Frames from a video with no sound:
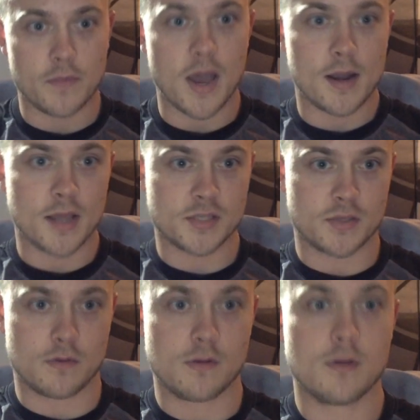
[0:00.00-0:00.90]
the on-deck
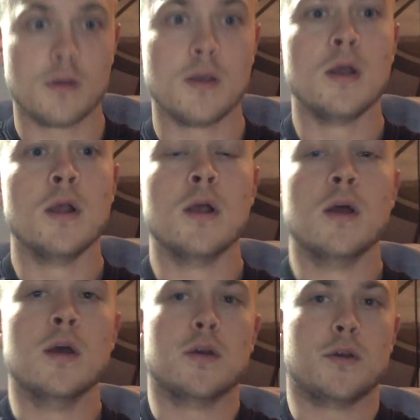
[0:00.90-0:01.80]
circle.
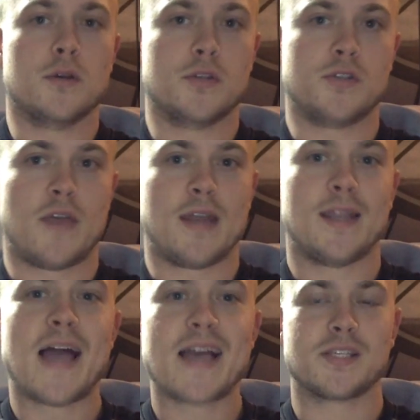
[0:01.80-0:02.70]
So then
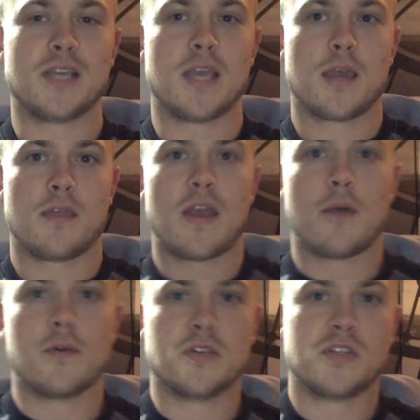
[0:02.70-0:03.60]
lastly,
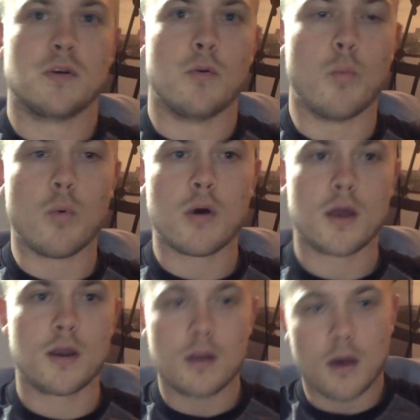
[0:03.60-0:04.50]
there was
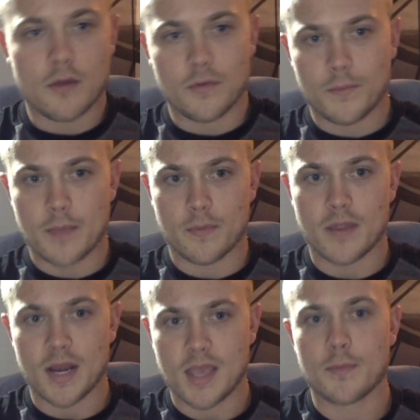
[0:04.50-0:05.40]
one other paper that
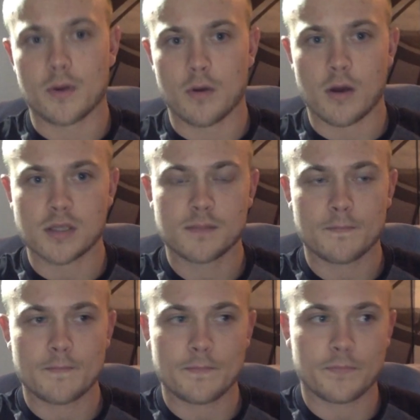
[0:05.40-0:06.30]
I came across
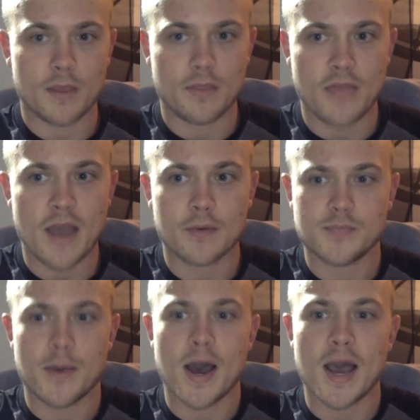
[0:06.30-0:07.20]
that was
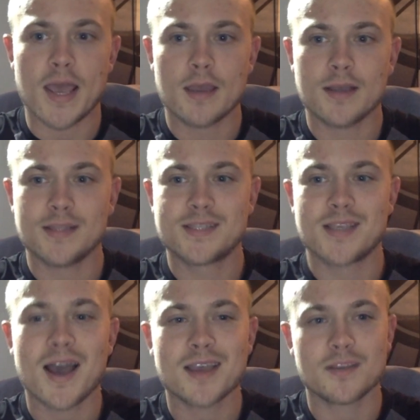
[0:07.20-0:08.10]
by
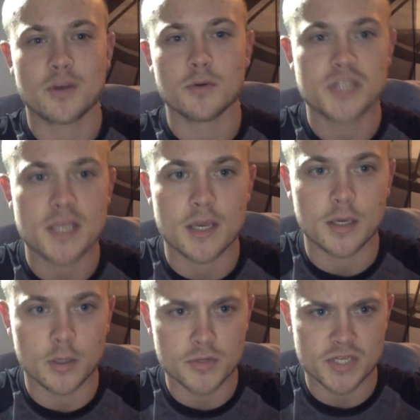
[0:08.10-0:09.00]
Takatoshi
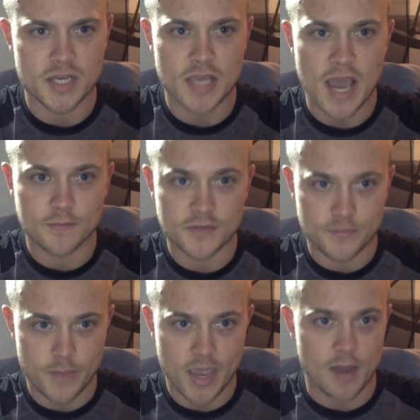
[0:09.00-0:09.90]
Higuchi out of
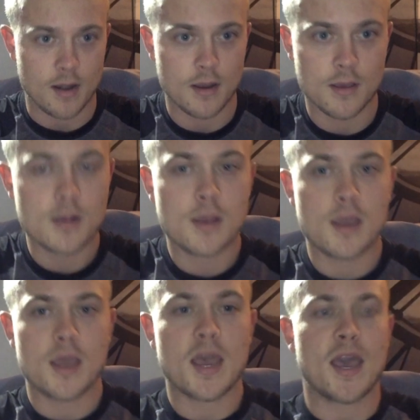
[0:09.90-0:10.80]
Japan.
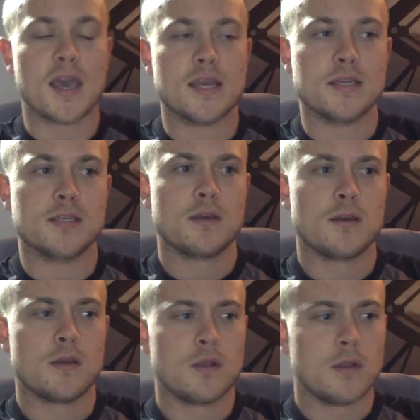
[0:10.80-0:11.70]
And
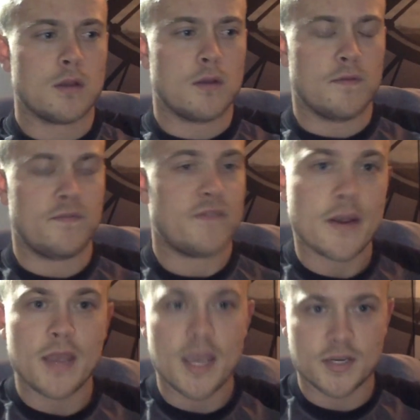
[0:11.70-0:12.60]

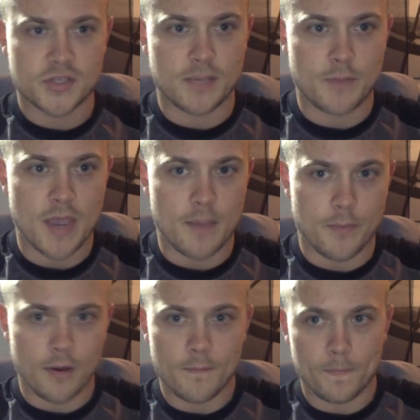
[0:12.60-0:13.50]
very interesting
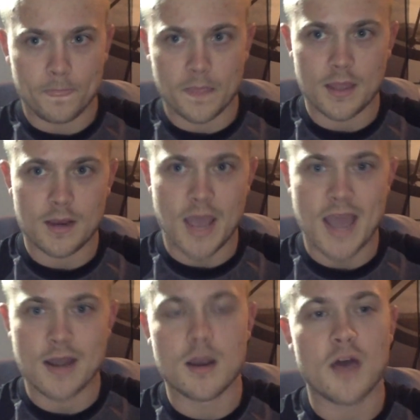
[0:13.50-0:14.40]
paper. It
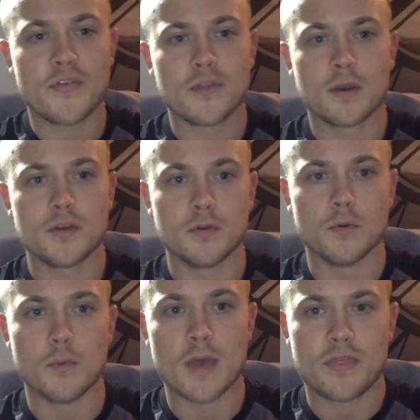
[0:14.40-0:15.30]
had nothing to do
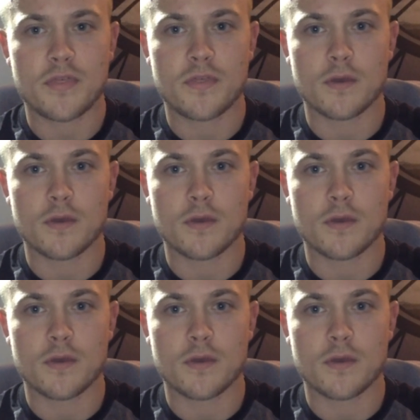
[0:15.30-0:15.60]
with